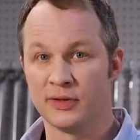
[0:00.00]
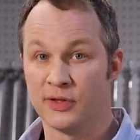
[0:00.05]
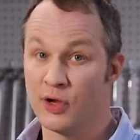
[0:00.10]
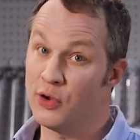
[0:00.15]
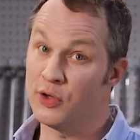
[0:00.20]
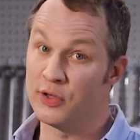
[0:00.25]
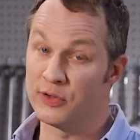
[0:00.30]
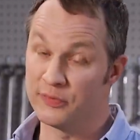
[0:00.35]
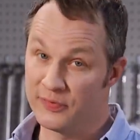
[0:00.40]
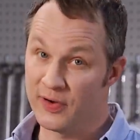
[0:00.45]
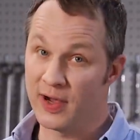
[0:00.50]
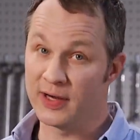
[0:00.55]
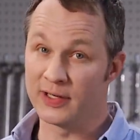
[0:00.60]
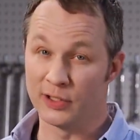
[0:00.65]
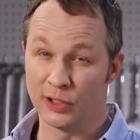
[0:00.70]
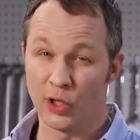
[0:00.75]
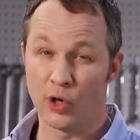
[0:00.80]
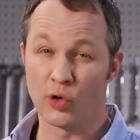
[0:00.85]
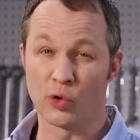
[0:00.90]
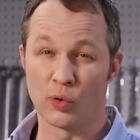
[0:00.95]
There you can find a
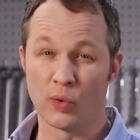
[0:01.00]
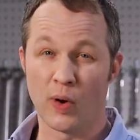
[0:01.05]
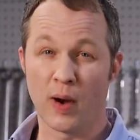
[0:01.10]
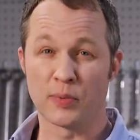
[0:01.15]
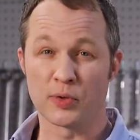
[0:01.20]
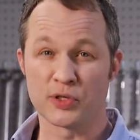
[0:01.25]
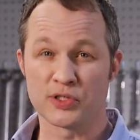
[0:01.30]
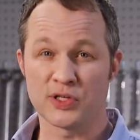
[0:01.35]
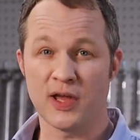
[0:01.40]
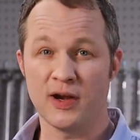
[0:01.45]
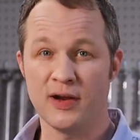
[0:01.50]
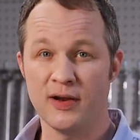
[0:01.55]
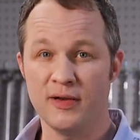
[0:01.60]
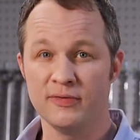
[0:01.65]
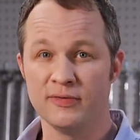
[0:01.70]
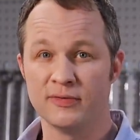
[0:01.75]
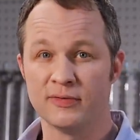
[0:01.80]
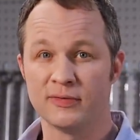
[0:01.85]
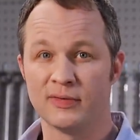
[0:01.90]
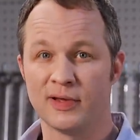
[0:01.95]
local
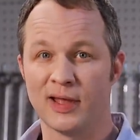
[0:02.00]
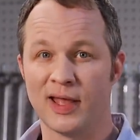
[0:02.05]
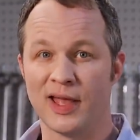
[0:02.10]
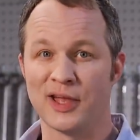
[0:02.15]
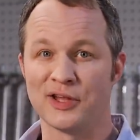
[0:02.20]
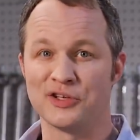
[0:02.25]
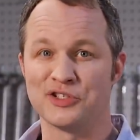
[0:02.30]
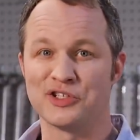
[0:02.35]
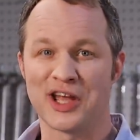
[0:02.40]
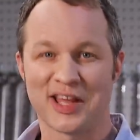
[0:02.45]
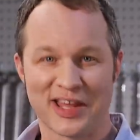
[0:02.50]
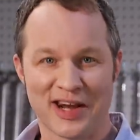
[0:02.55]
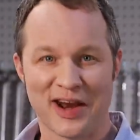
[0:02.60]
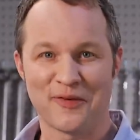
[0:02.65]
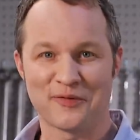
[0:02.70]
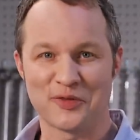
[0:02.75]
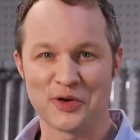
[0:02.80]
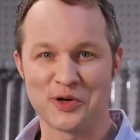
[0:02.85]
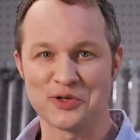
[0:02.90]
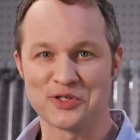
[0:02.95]
representative and check it
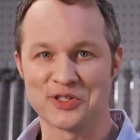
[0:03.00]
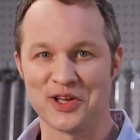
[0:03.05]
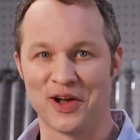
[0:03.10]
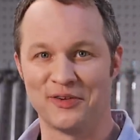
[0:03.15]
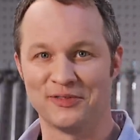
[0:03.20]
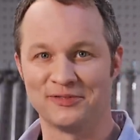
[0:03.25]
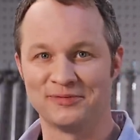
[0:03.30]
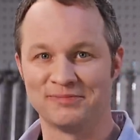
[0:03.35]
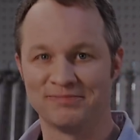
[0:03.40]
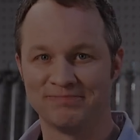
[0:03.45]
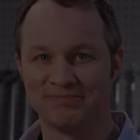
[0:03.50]
out for yourself.